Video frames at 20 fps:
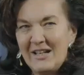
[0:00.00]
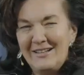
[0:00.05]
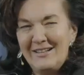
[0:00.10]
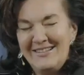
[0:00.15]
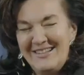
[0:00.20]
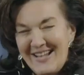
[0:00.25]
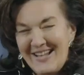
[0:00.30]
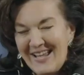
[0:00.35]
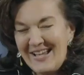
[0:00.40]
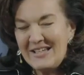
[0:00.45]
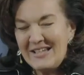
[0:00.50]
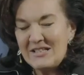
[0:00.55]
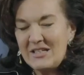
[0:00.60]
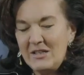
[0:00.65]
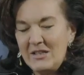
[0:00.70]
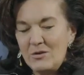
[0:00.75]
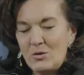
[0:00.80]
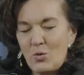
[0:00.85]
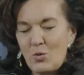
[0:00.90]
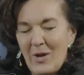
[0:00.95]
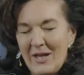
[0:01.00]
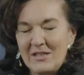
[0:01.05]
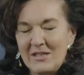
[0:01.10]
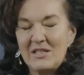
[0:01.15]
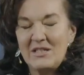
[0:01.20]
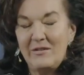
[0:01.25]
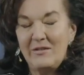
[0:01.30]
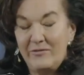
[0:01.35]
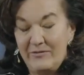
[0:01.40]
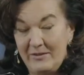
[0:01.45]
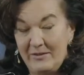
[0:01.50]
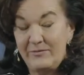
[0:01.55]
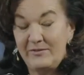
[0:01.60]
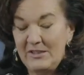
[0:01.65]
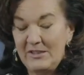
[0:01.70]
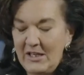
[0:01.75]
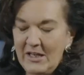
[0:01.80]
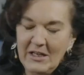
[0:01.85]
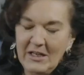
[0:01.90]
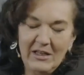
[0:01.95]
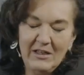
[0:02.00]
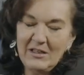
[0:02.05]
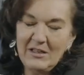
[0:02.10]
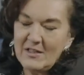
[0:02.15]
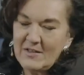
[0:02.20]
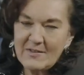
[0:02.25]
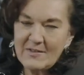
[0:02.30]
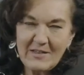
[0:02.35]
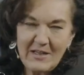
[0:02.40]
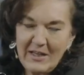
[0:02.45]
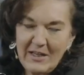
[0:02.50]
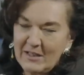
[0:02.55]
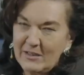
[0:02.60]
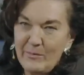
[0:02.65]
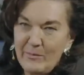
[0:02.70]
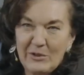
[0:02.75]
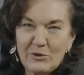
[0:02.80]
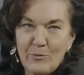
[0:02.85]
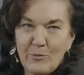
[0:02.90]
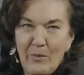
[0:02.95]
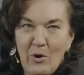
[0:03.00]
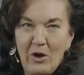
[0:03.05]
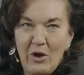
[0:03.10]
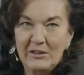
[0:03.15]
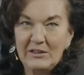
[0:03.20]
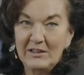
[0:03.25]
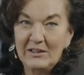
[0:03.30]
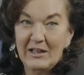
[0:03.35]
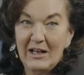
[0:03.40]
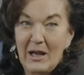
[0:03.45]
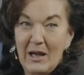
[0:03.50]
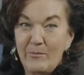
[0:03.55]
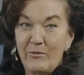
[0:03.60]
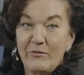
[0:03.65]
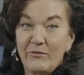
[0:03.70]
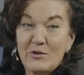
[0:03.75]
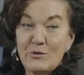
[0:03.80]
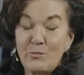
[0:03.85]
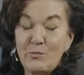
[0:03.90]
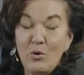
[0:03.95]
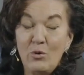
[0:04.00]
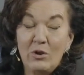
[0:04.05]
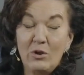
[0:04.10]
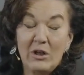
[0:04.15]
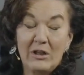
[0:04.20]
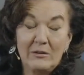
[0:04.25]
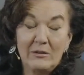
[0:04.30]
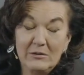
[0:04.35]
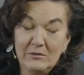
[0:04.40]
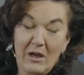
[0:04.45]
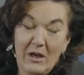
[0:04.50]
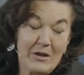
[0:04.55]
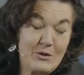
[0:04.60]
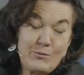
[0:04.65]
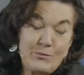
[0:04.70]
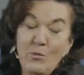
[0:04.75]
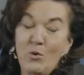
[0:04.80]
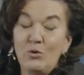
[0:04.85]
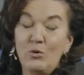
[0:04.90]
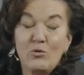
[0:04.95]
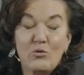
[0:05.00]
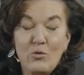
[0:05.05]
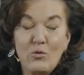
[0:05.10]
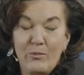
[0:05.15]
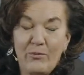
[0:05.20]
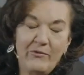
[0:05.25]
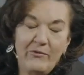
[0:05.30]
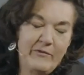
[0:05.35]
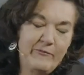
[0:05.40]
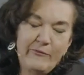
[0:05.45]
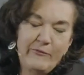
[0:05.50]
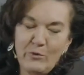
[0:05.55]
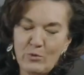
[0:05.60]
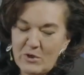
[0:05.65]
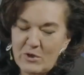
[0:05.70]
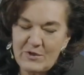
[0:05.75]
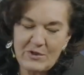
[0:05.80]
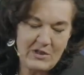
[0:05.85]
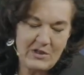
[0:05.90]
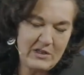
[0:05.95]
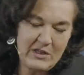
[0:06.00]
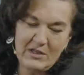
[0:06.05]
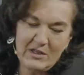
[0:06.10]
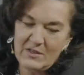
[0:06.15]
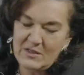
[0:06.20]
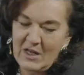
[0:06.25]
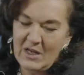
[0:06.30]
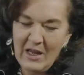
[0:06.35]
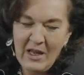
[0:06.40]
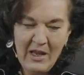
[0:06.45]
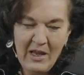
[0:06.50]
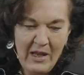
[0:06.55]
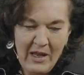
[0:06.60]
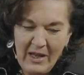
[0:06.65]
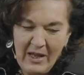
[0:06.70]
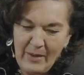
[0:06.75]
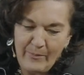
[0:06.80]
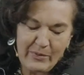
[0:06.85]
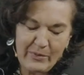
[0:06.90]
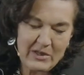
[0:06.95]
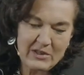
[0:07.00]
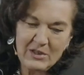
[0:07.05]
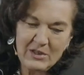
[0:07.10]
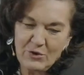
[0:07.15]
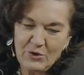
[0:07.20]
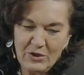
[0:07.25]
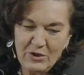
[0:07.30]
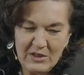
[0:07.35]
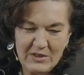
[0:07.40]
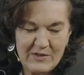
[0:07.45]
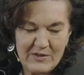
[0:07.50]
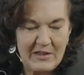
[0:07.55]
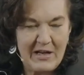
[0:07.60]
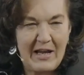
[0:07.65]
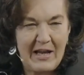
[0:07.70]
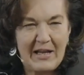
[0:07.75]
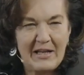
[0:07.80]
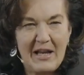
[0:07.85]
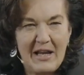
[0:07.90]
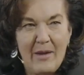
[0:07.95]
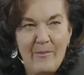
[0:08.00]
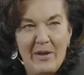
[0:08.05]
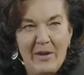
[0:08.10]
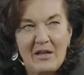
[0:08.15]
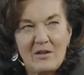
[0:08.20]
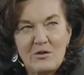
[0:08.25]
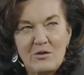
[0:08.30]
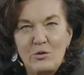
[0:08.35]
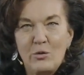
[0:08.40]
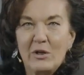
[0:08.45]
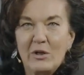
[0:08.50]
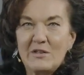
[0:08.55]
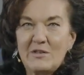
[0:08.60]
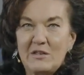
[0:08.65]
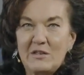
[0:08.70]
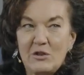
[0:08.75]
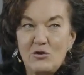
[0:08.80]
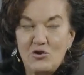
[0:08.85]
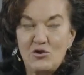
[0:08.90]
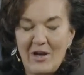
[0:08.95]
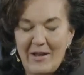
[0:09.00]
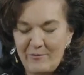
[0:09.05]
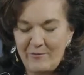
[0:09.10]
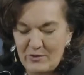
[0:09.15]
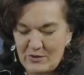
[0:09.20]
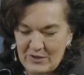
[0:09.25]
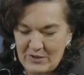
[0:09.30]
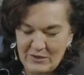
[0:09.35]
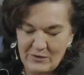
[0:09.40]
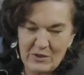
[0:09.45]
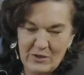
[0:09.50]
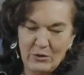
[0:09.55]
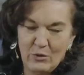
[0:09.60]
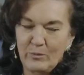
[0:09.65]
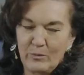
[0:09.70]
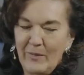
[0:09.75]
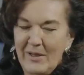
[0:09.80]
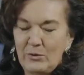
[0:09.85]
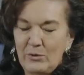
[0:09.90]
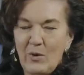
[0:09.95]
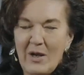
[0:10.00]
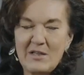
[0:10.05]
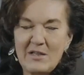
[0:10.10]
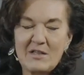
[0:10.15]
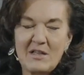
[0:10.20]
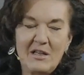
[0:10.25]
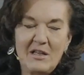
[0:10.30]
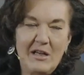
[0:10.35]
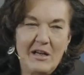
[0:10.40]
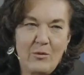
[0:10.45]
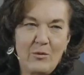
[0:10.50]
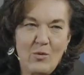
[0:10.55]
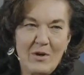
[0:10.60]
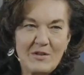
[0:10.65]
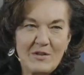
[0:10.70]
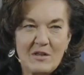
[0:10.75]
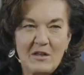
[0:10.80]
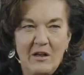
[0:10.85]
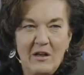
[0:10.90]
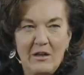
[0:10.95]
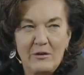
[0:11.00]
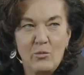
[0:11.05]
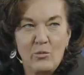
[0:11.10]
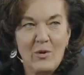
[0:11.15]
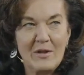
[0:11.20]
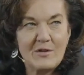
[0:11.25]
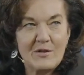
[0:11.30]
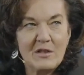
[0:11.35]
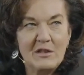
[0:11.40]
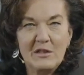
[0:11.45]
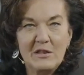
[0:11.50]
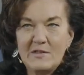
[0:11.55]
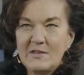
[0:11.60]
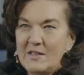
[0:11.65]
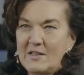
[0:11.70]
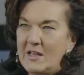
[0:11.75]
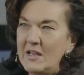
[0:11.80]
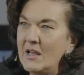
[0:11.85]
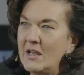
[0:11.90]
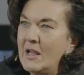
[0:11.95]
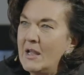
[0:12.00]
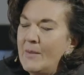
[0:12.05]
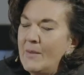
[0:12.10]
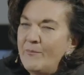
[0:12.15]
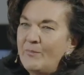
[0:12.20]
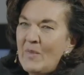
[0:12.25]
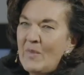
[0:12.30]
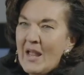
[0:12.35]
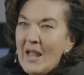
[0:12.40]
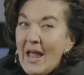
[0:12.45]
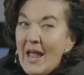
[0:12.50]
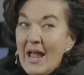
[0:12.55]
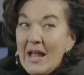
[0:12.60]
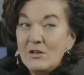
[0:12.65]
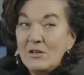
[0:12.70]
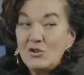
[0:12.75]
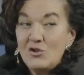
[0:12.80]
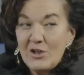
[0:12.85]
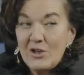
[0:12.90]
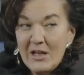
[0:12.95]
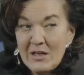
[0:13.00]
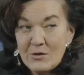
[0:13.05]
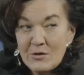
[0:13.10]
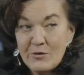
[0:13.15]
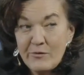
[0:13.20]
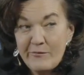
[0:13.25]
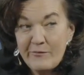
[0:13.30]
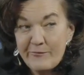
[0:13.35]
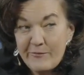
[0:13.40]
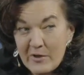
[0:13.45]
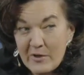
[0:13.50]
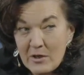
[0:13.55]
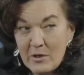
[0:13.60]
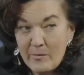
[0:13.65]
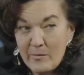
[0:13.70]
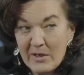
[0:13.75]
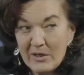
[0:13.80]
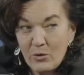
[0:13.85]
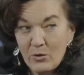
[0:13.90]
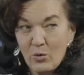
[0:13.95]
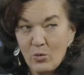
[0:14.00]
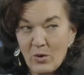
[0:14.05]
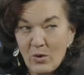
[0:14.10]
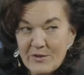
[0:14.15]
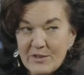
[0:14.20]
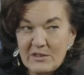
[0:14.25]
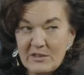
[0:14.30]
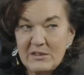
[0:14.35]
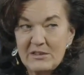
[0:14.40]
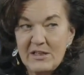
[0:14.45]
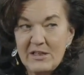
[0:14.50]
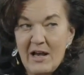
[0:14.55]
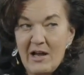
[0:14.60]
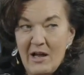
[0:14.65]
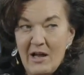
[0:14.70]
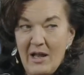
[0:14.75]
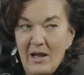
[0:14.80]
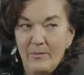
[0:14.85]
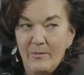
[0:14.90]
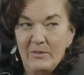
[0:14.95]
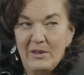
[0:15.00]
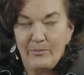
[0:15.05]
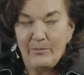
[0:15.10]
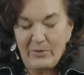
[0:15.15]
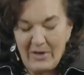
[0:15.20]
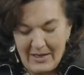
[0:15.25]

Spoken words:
late in 2015 in DC at the Metropolitan Club of a small group of enforcers and practitioners and academics known as the Jevons Institute, met twice a year, once in London, once in DC. And Jason Furman, who was at the time the